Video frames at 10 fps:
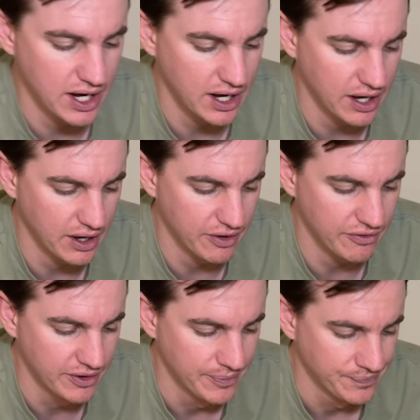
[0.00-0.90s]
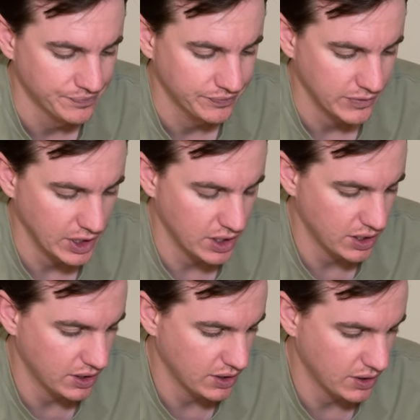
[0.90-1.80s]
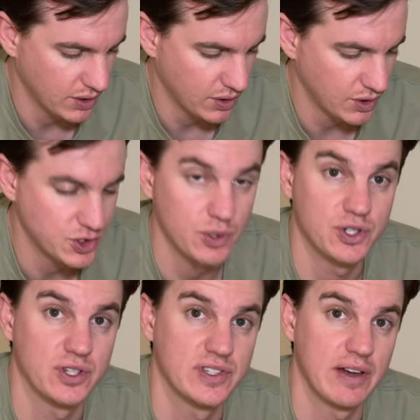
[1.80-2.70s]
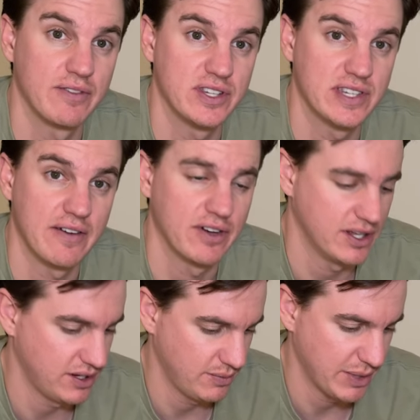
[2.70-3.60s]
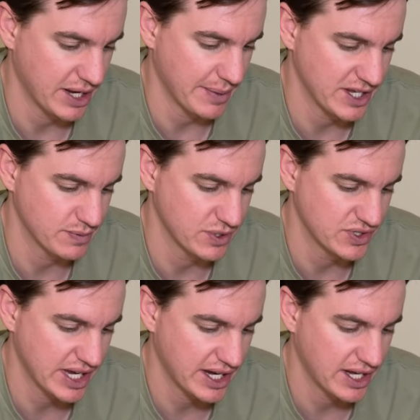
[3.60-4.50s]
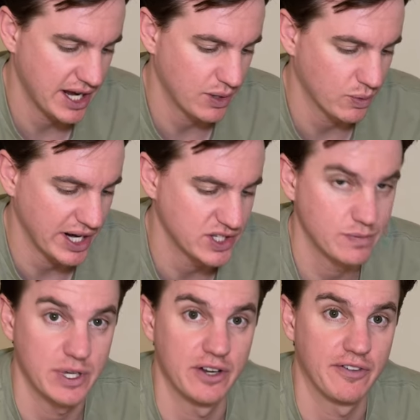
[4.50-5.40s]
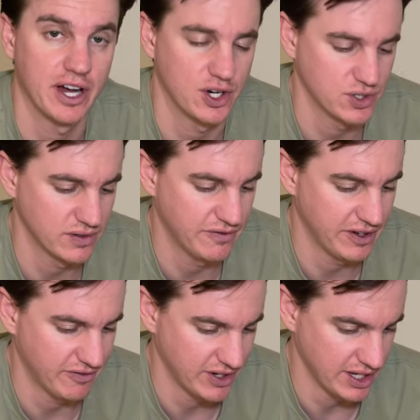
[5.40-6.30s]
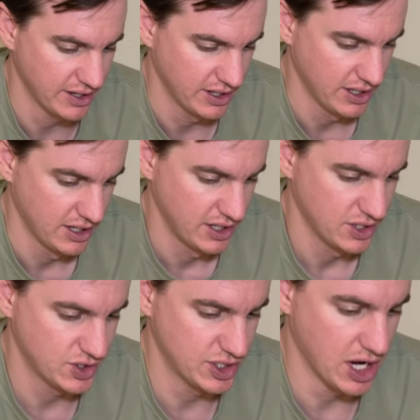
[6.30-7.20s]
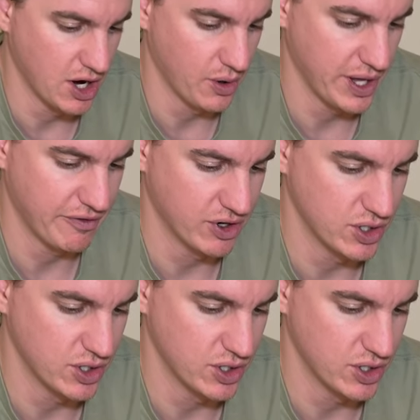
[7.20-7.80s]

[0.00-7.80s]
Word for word: of 277 megabytes per second and a write speed of 150. So if you're